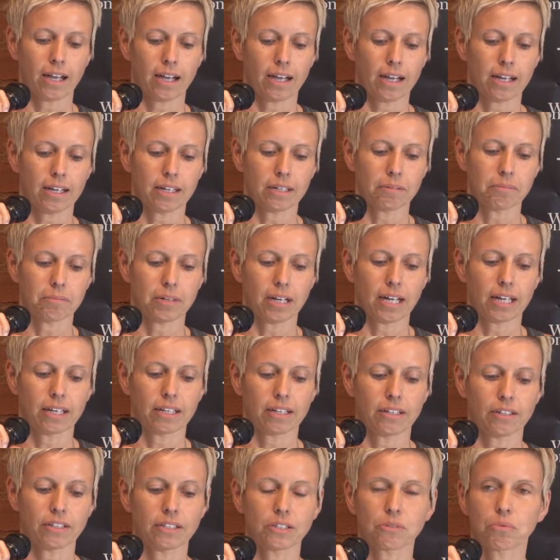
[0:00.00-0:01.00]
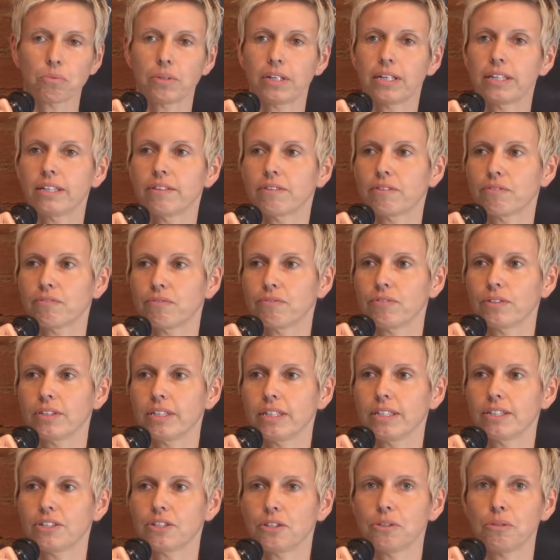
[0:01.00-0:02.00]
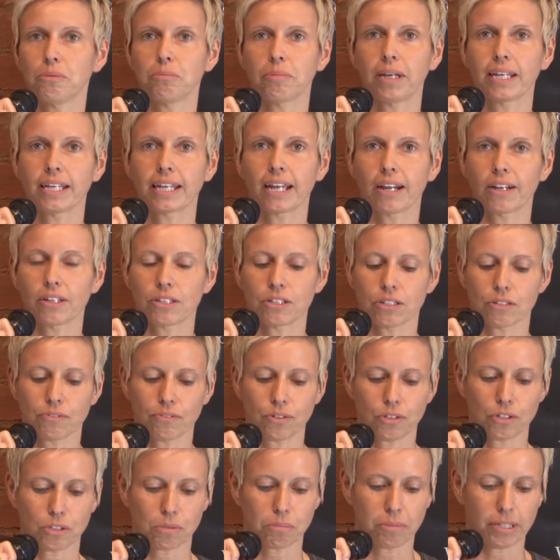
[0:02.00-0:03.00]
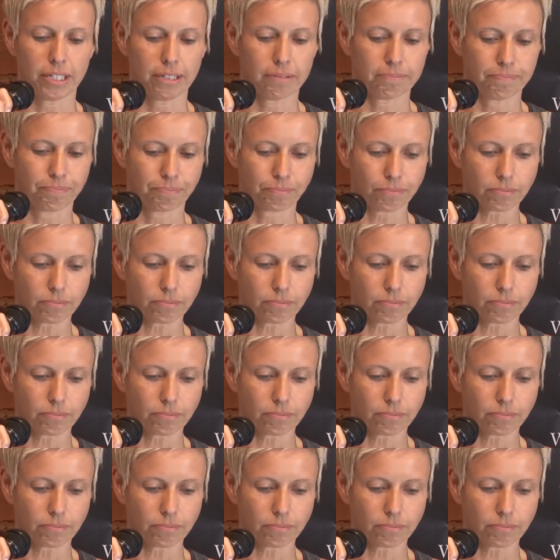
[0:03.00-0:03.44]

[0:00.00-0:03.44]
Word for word: um, and it's where the two main characters first meet.